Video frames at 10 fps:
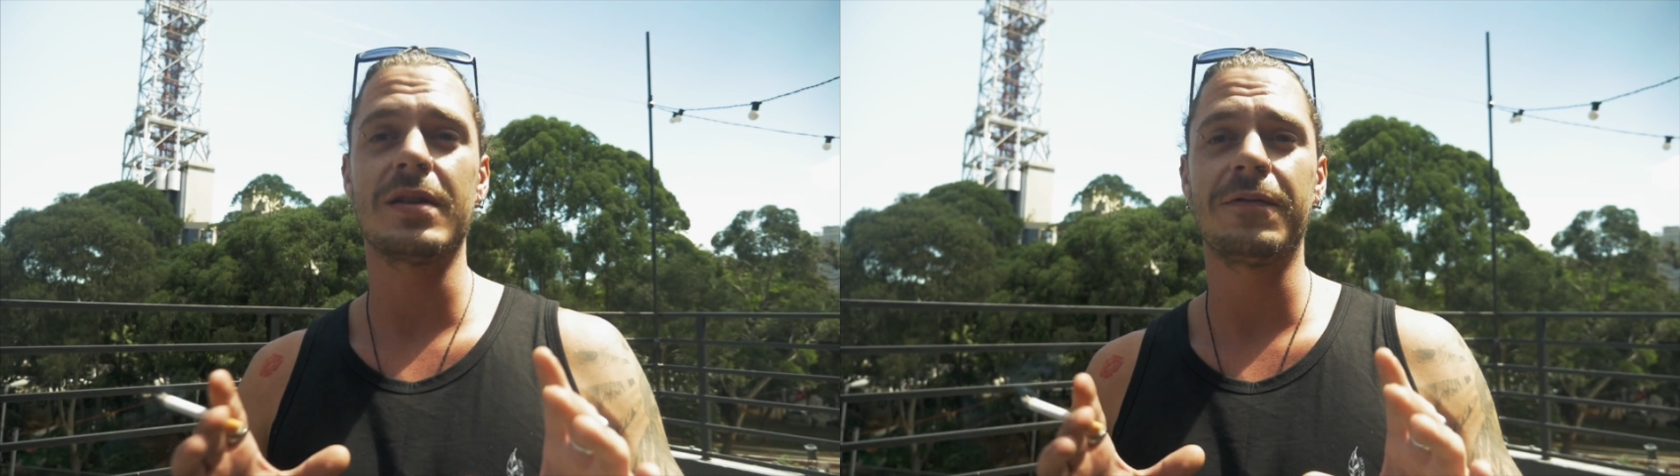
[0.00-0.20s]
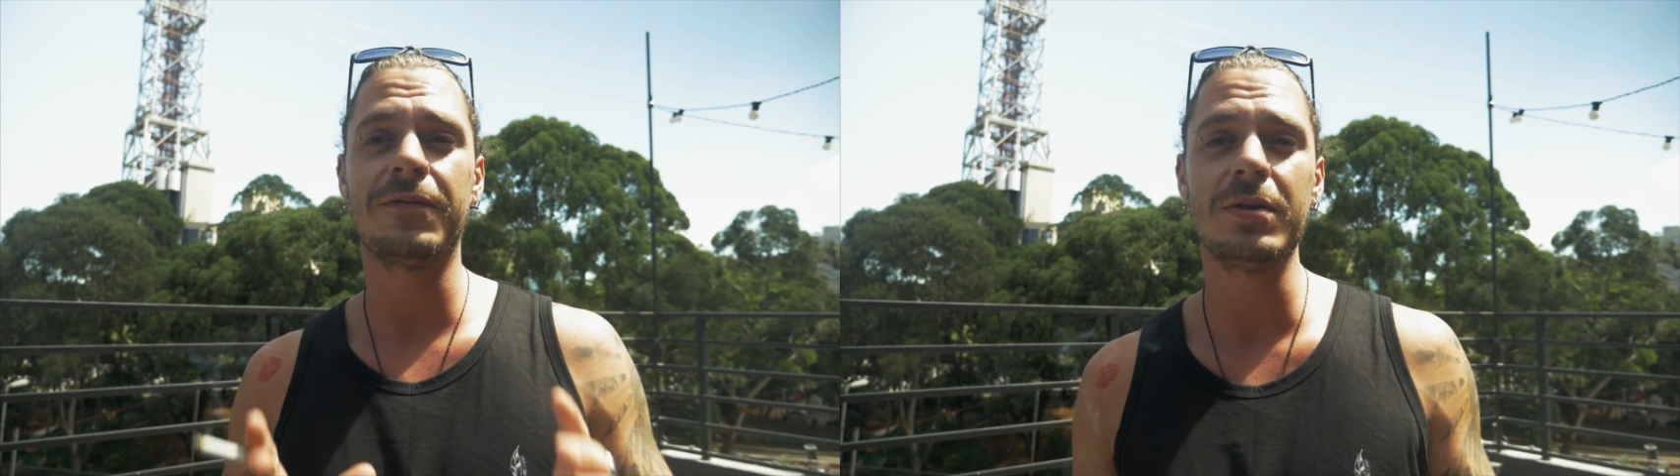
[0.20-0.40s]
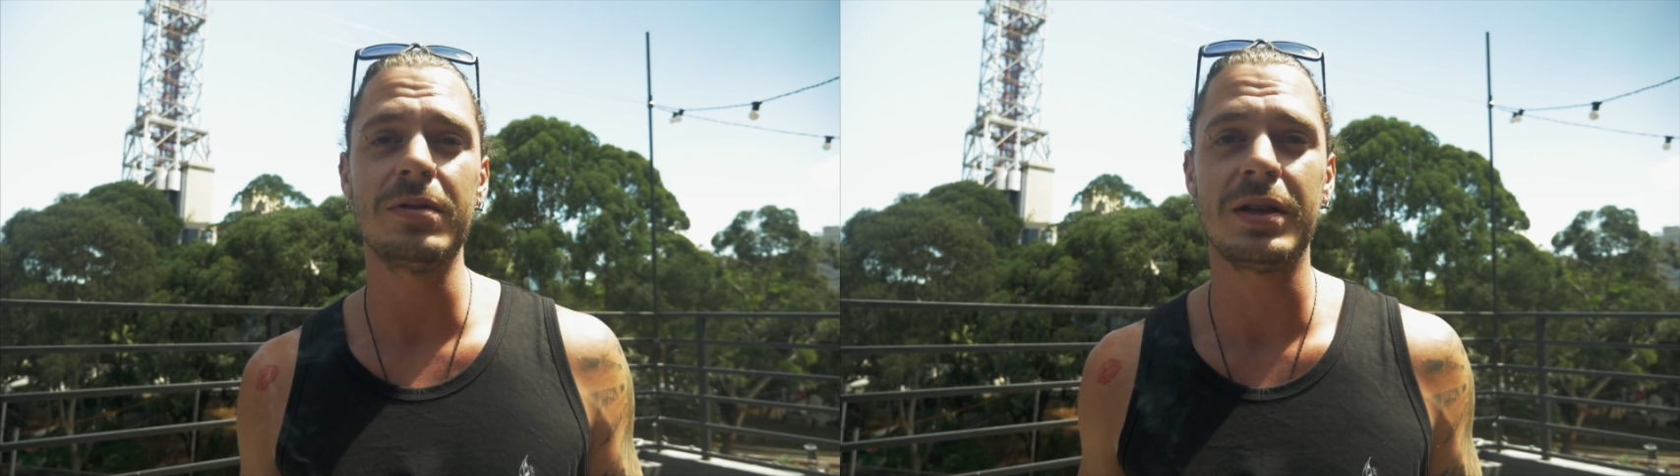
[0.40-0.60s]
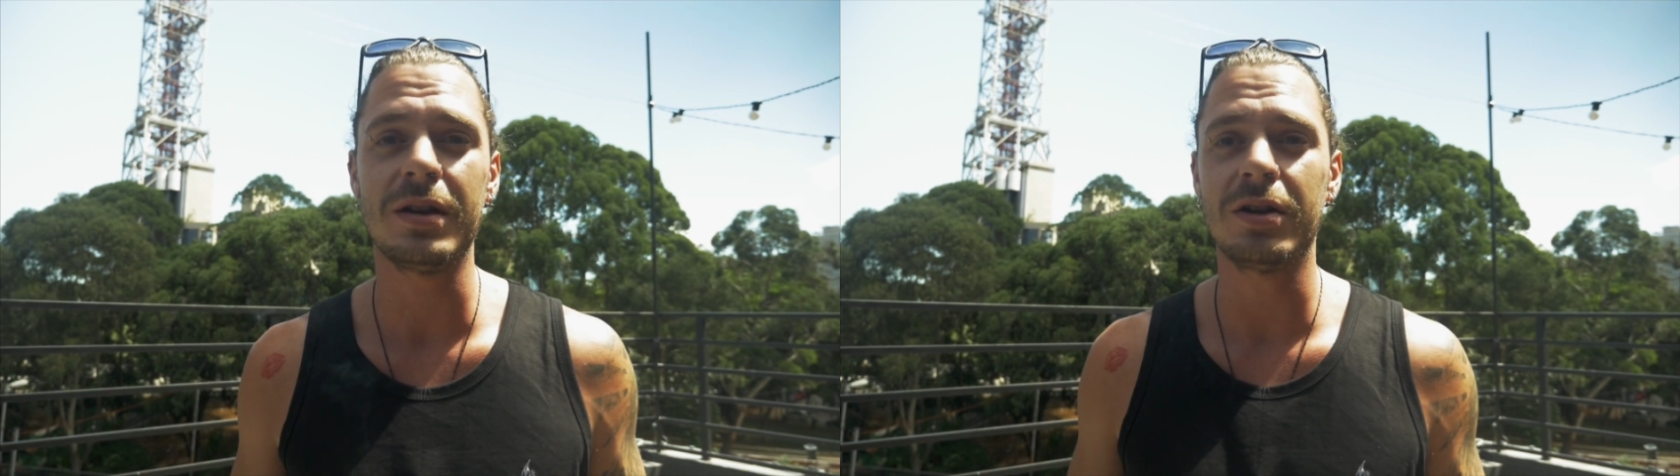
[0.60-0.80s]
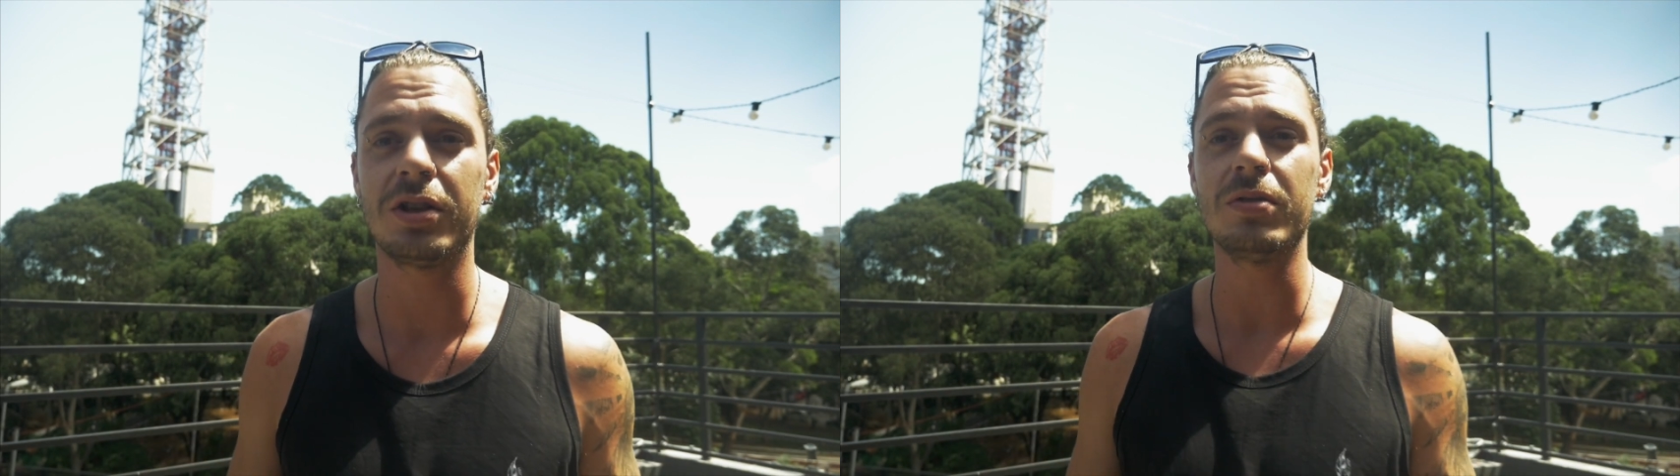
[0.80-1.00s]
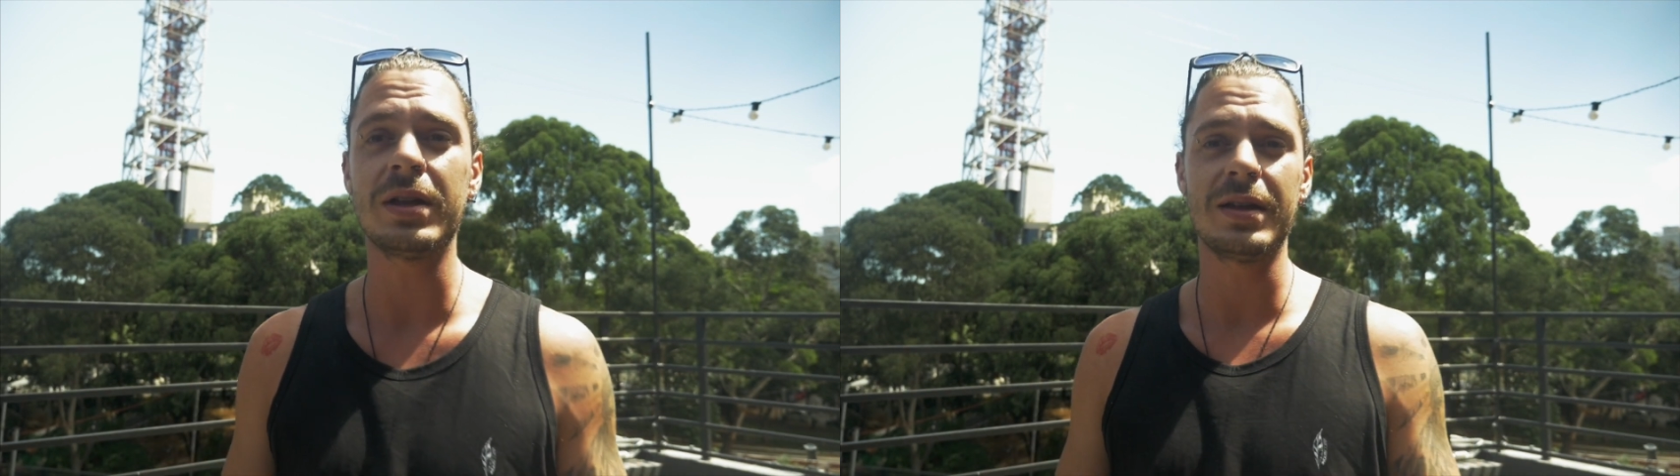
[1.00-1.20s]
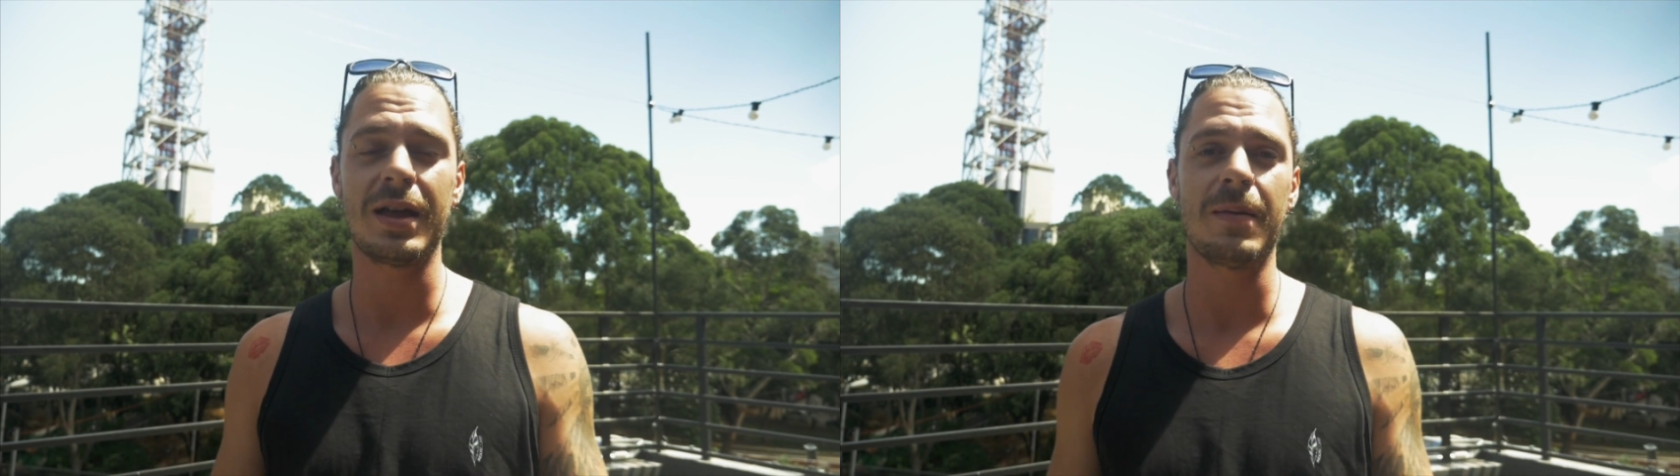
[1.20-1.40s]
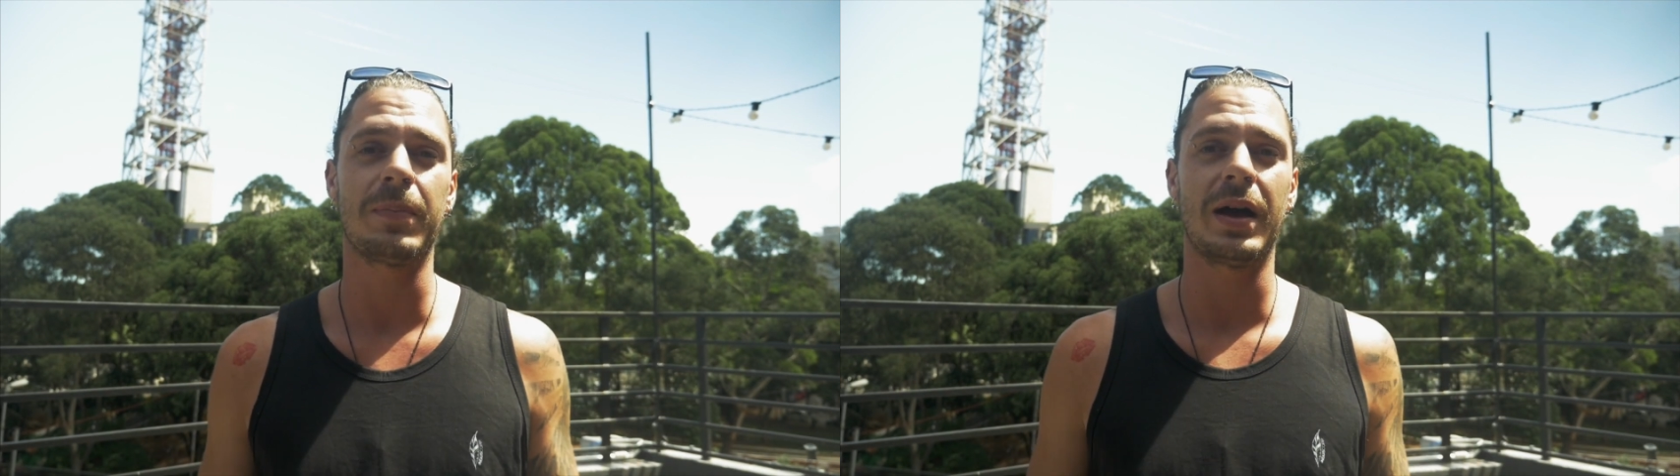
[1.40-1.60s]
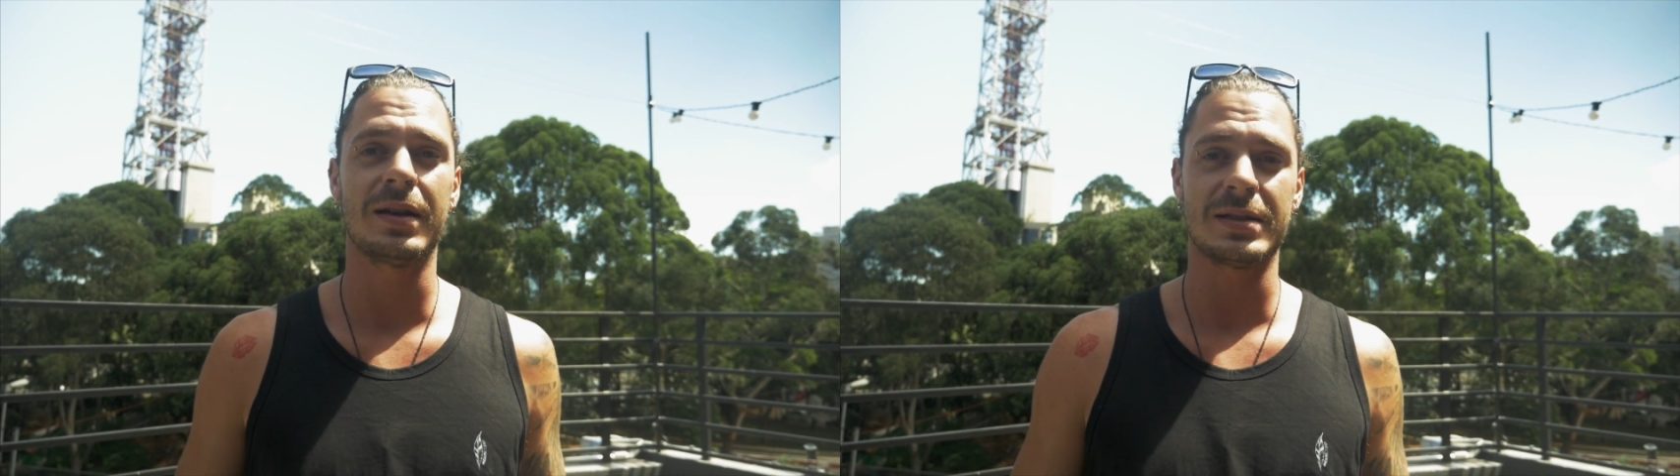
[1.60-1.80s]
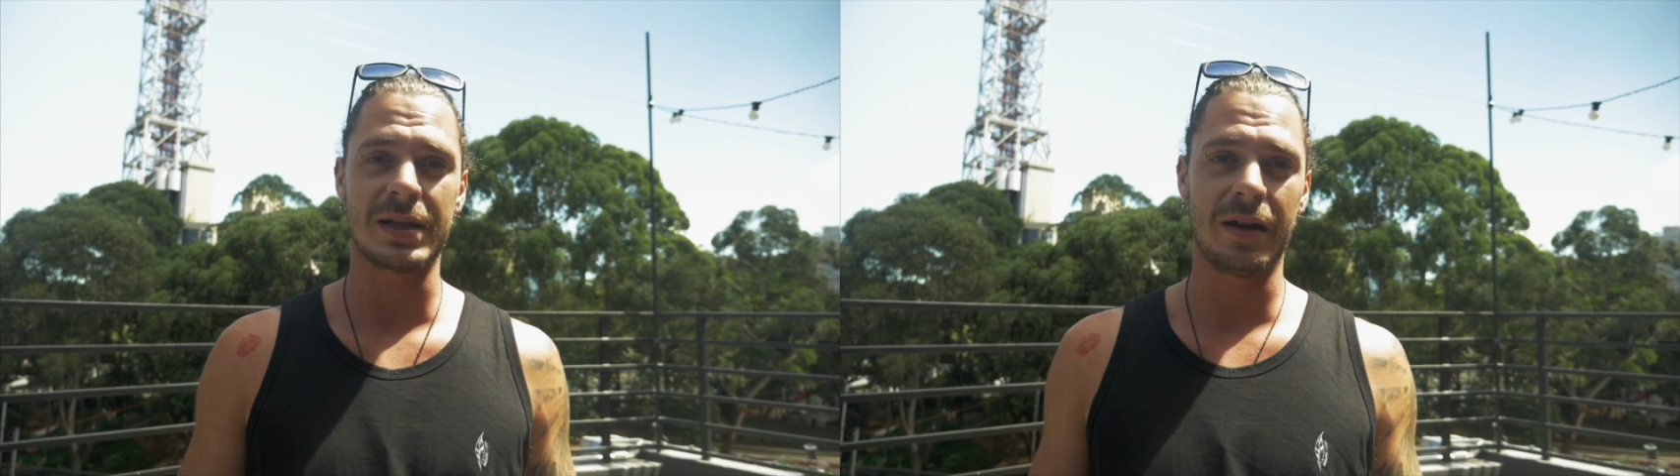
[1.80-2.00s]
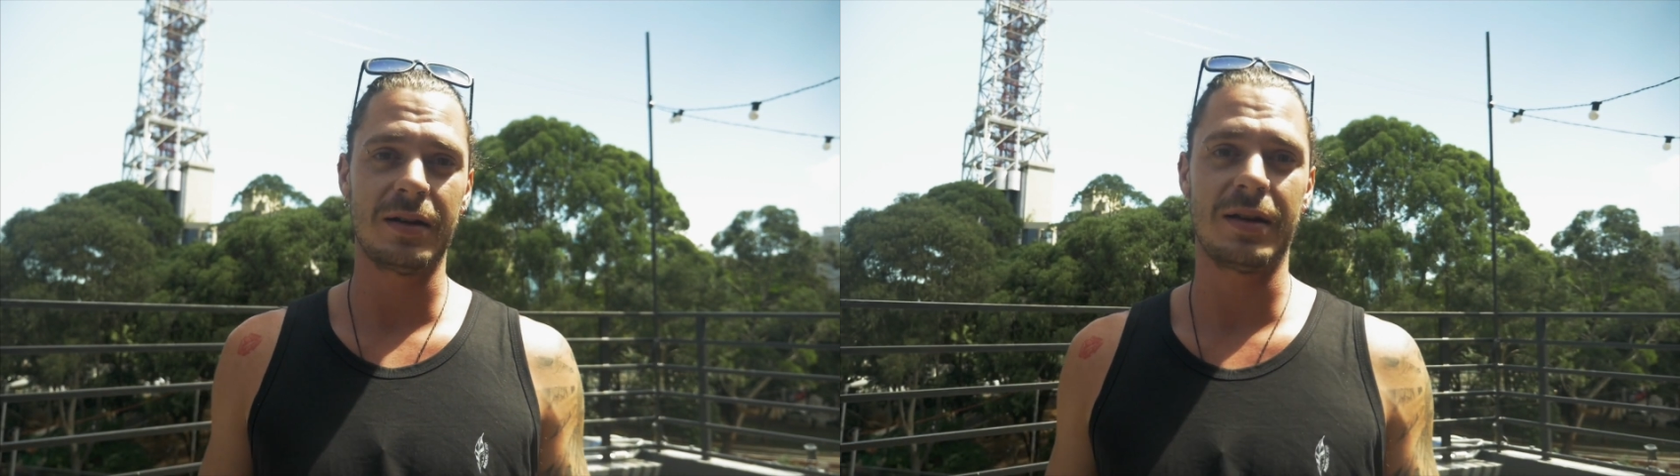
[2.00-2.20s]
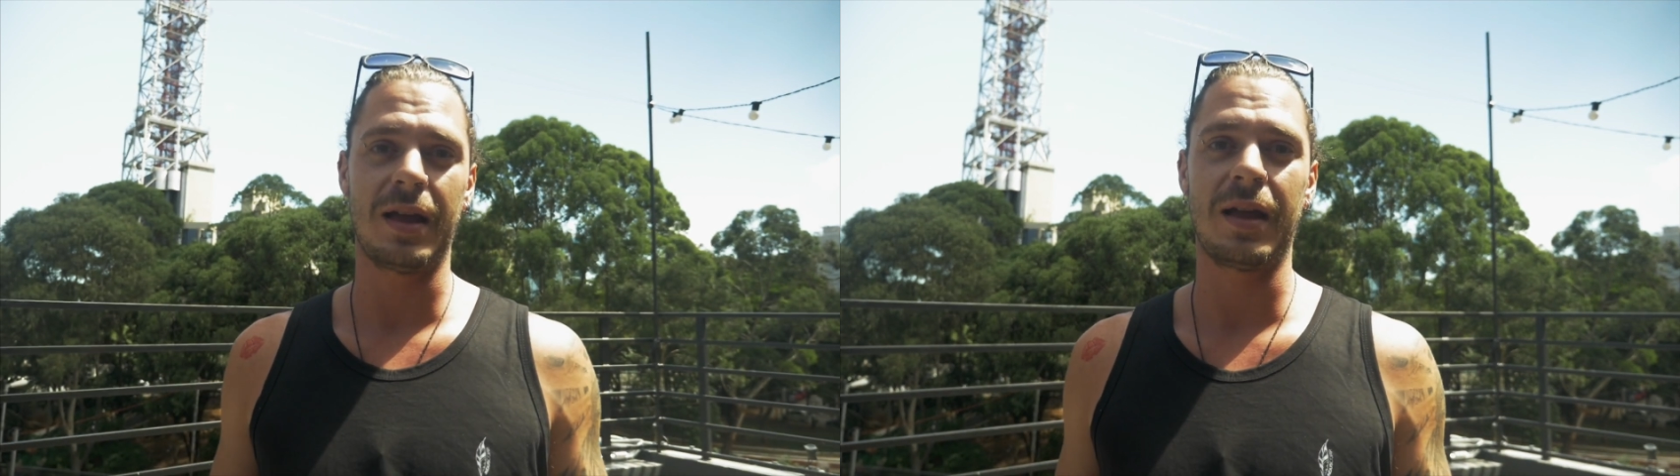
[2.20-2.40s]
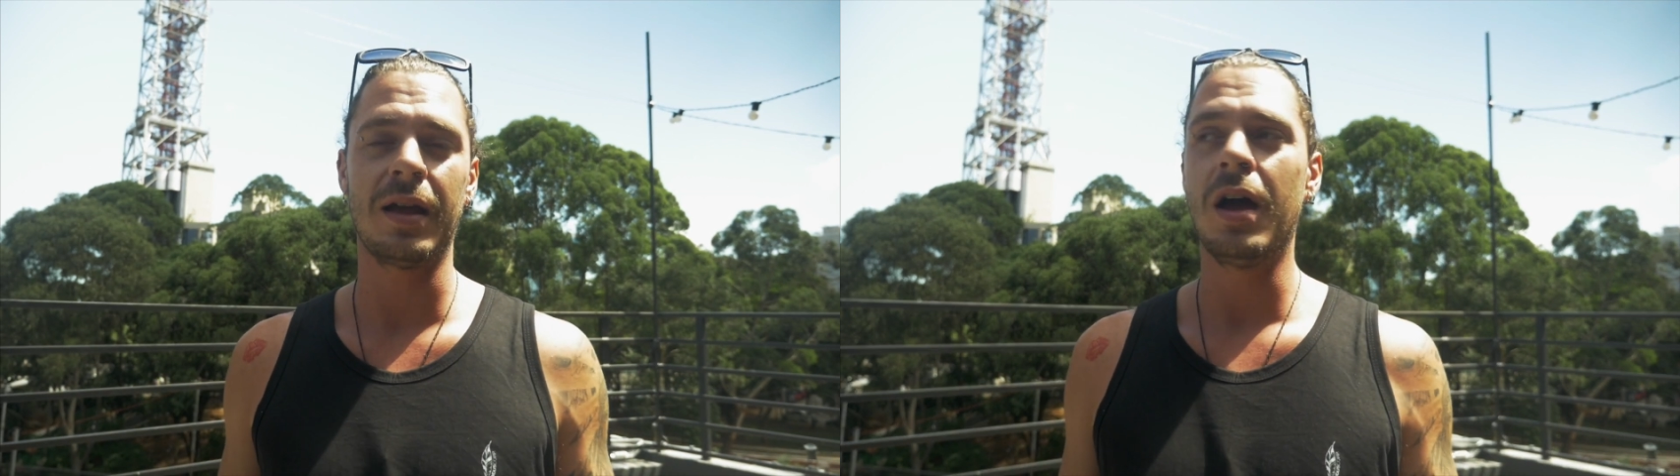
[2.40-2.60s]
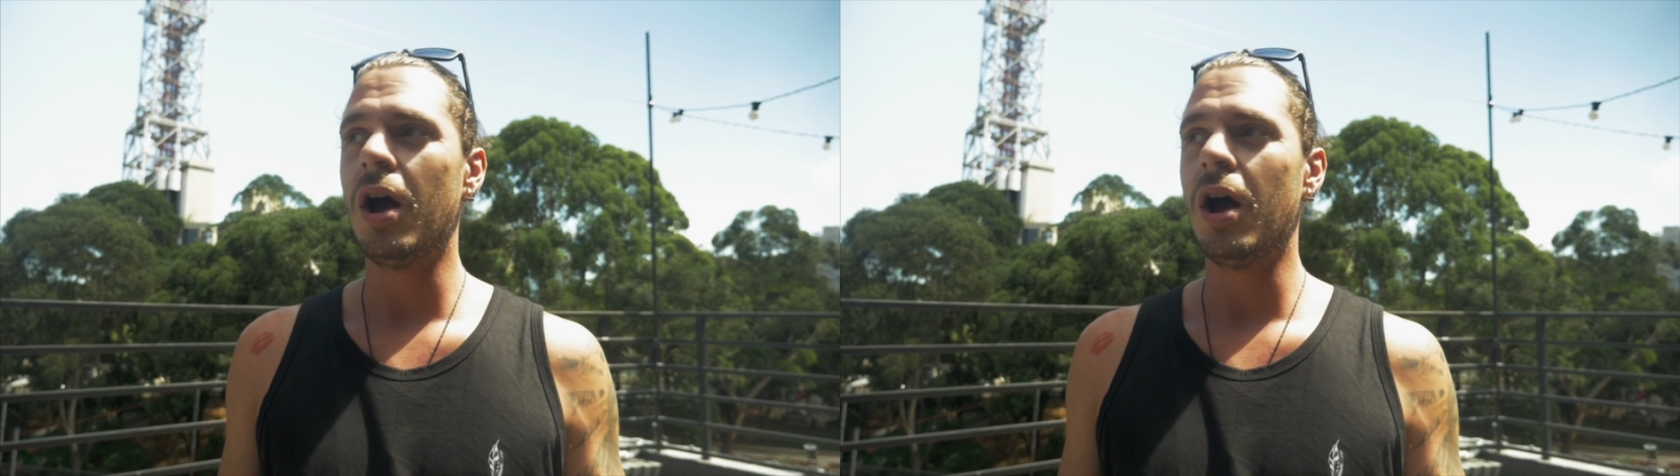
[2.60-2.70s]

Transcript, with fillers: the food here, you can get by an entire day